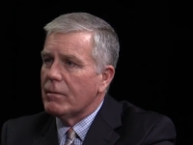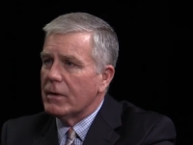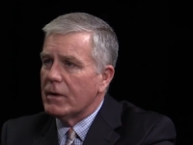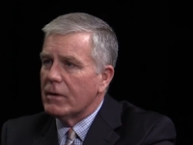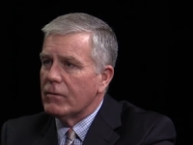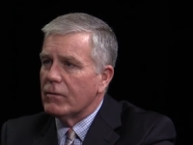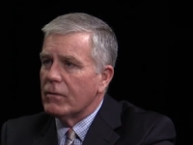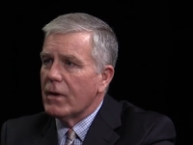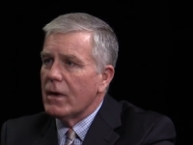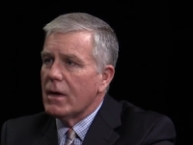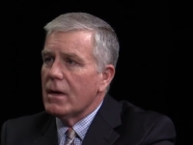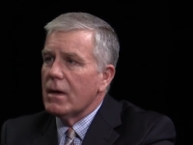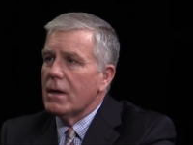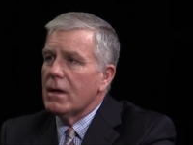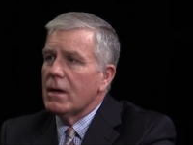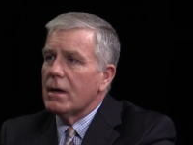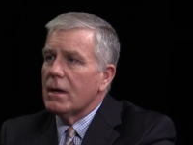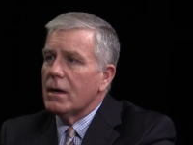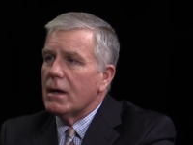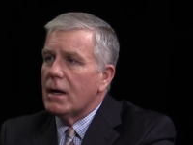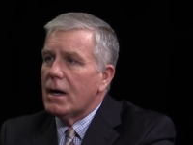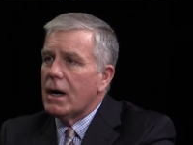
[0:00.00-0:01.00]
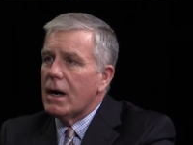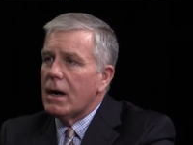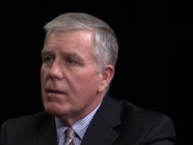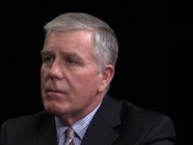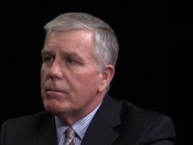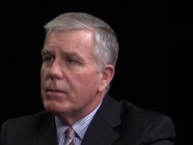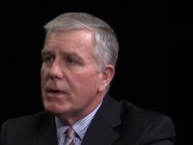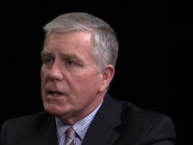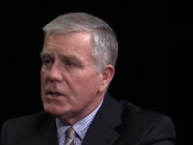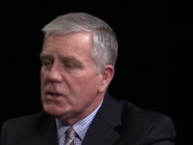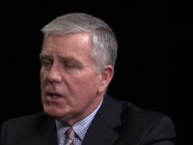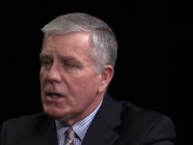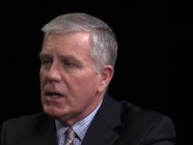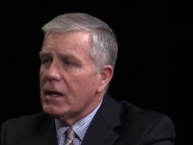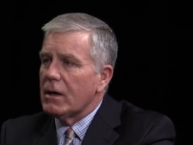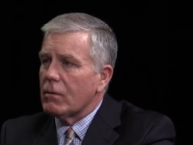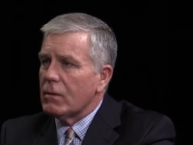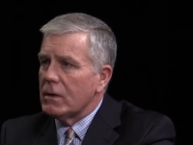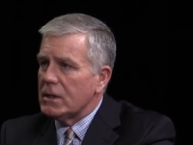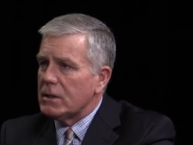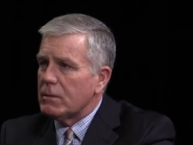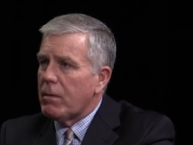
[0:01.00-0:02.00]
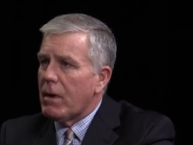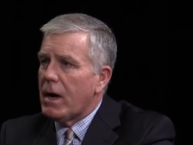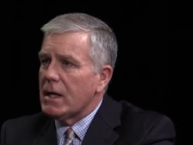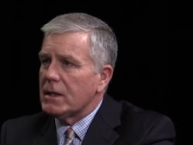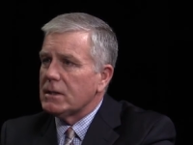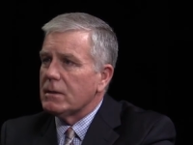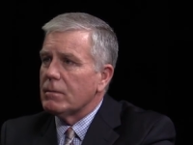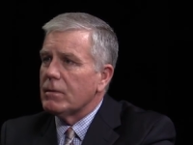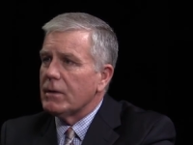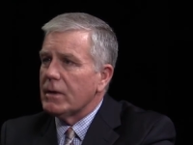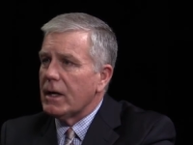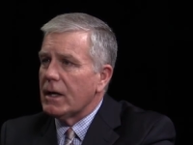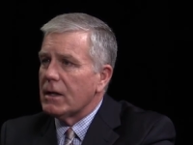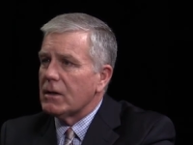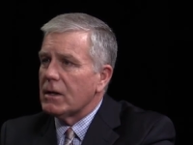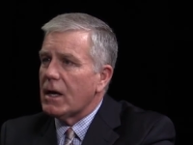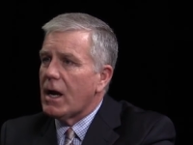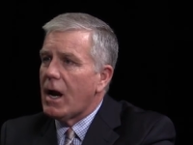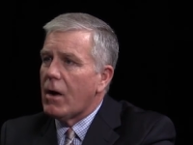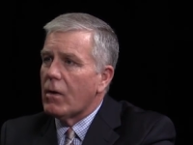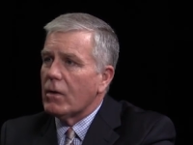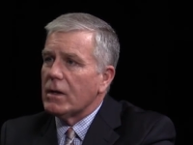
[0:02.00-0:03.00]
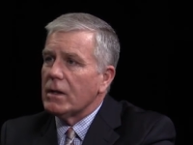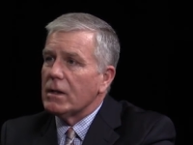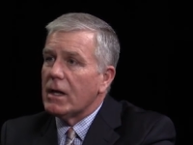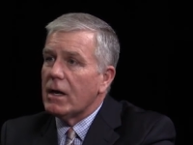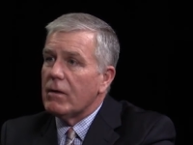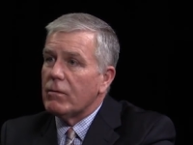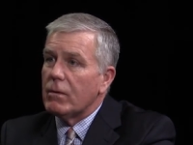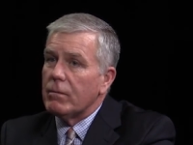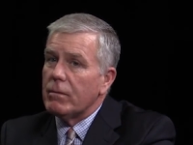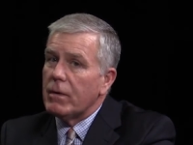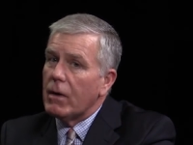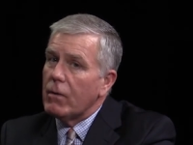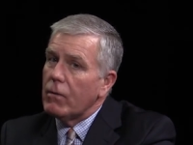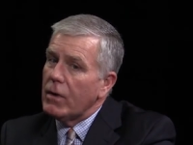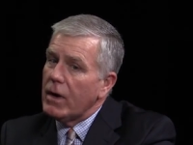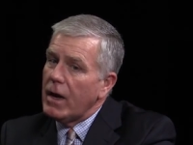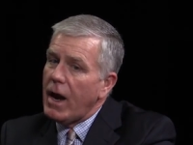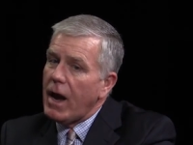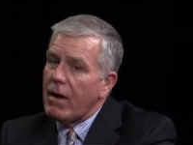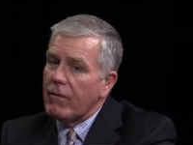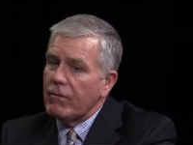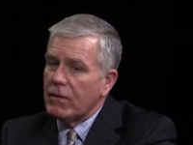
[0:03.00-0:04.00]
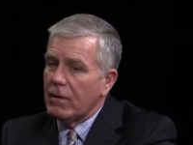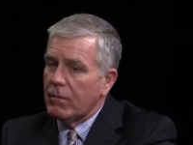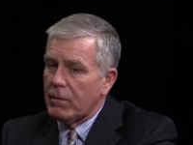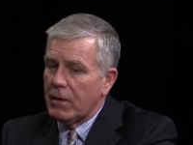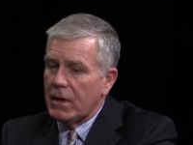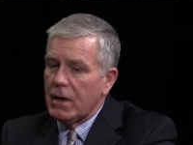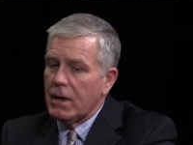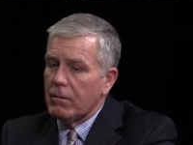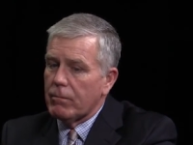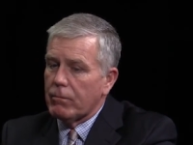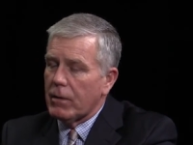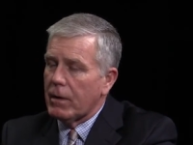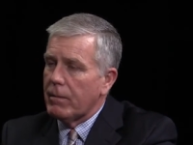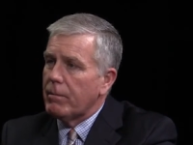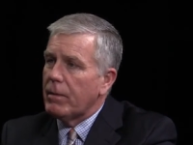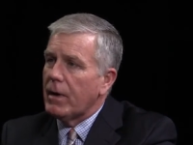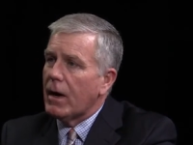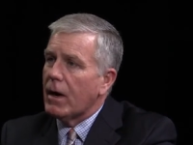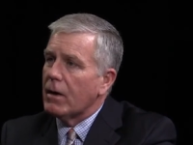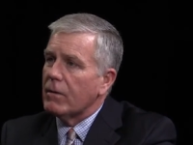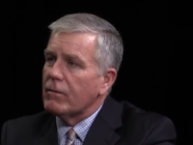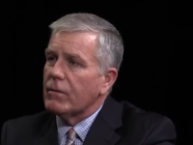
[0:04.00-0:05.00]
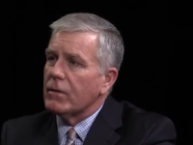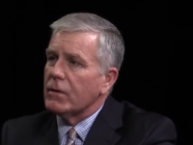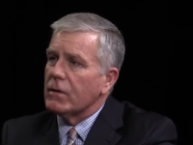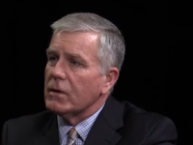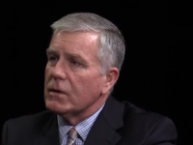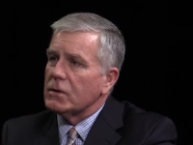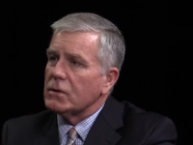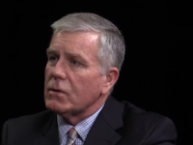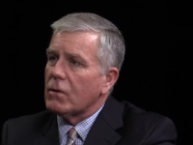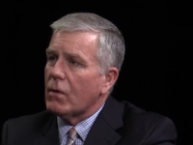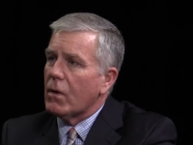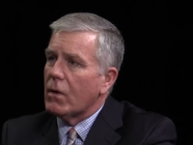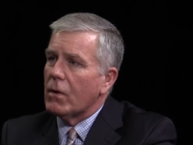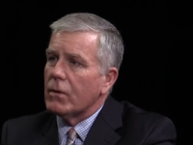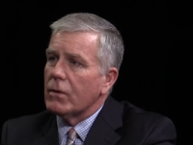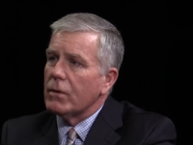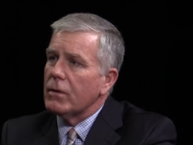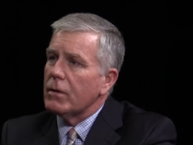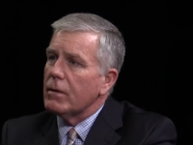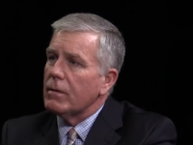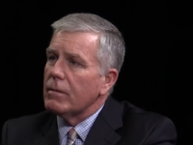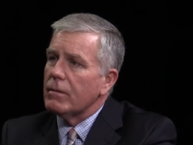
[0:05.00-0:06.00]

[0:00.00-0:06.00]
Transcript: of uh, budgeting responsibly at the county level, but we have to be prepared for this growth.